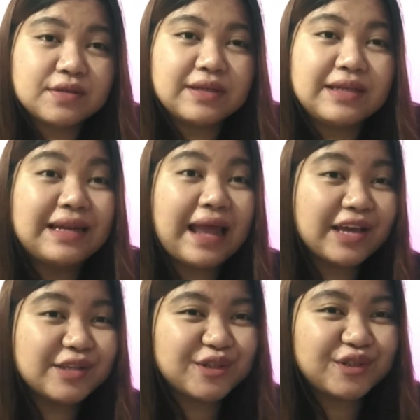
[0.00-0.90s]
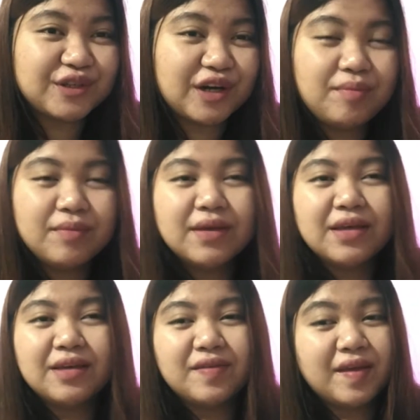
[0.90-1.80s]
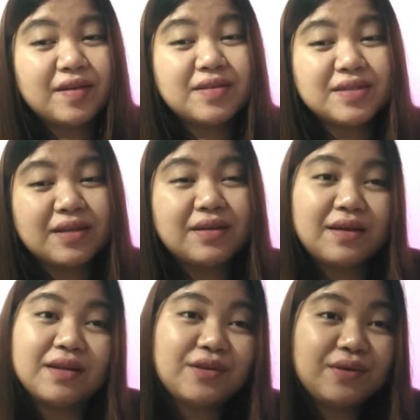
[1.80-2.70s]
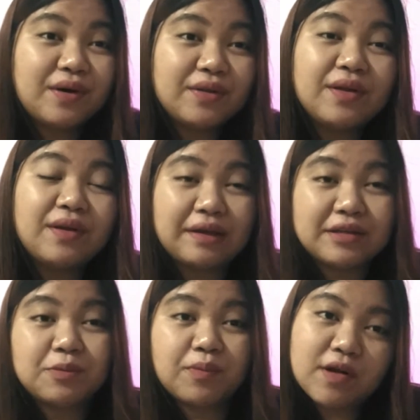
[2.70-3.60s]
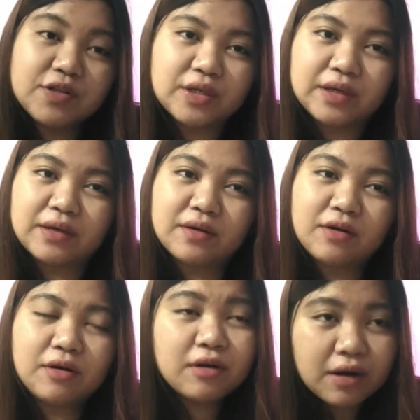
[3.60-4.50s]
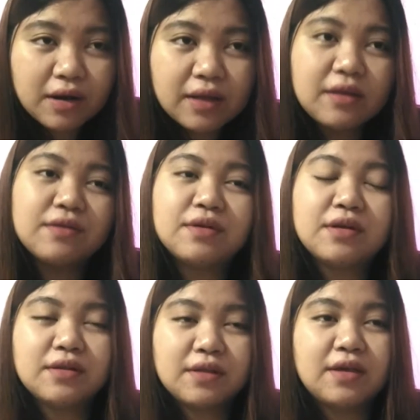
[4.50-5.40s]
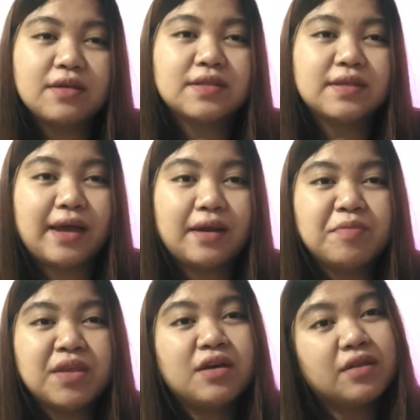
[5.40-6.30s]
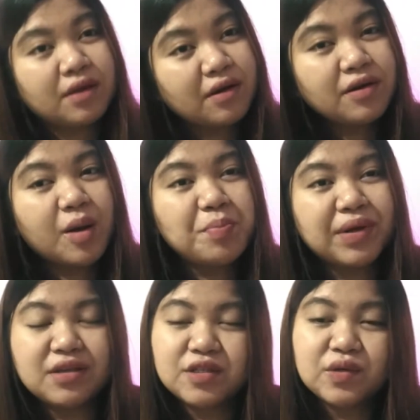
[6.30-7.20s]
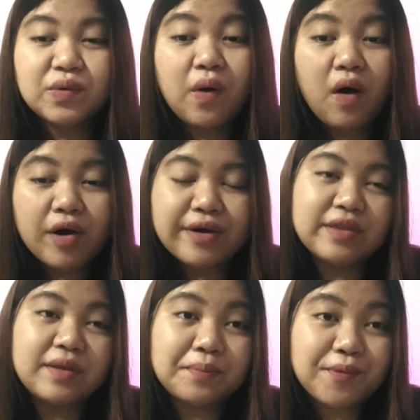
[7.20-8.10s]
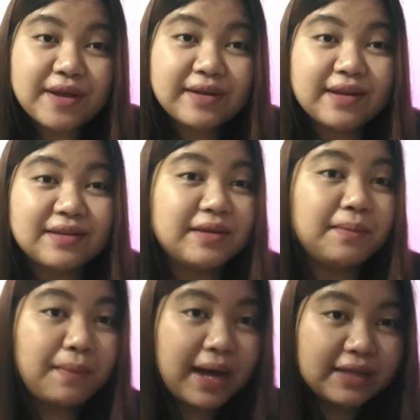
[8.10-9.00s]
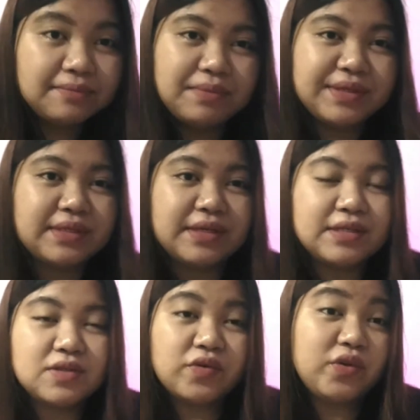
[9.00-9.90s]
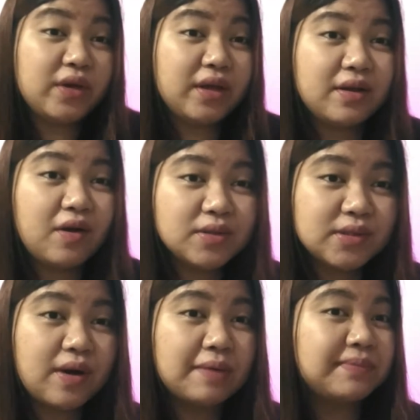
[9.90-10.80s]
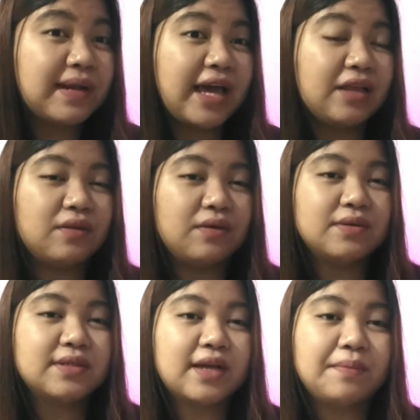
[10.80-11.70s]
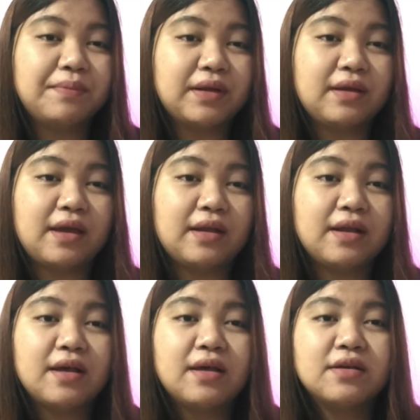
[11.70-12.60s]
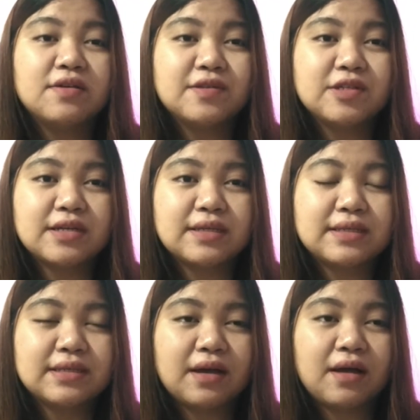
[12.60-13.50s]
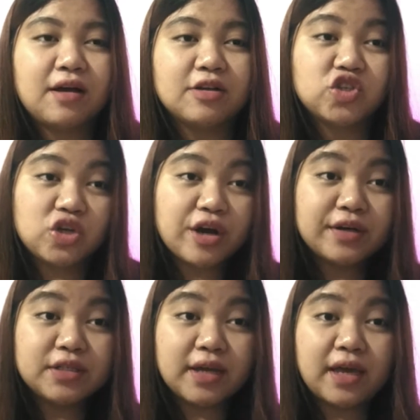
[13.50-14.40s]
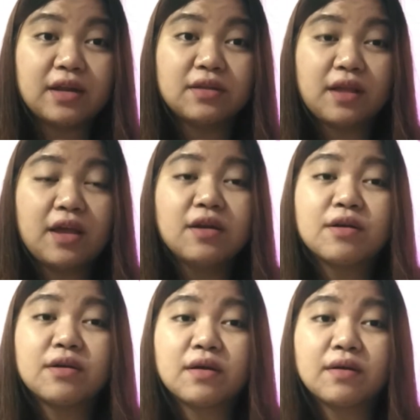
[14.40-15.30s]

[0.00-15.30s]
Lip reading: really likes your job, they could still get you on the next project. Or another thing is that there are companies who are in the print and demand business, so you can also apply to those companies and just charge a retainer